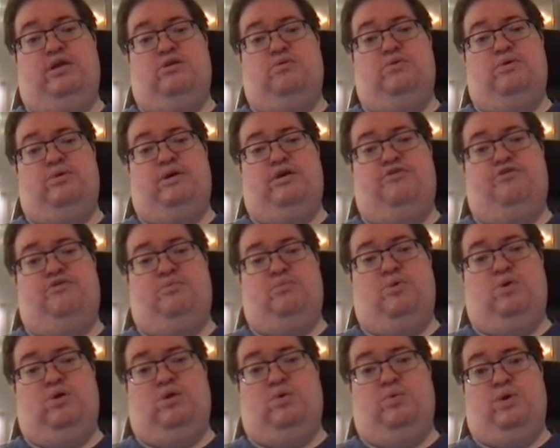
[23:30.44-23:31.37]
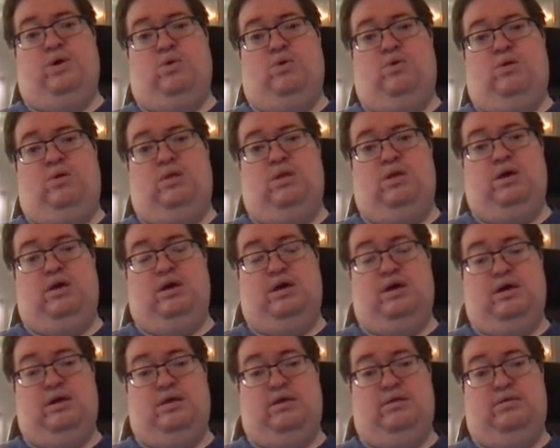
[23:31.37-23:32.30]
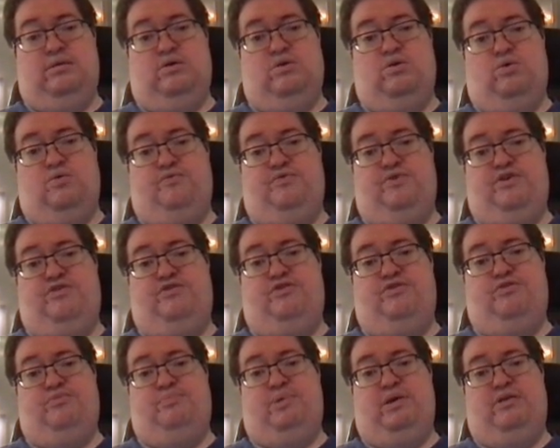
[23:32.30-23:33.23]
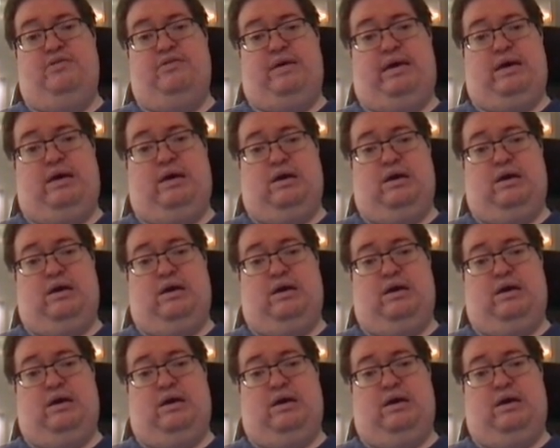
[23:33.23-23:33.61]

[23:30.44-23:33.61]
a regression model where all the coefficients beta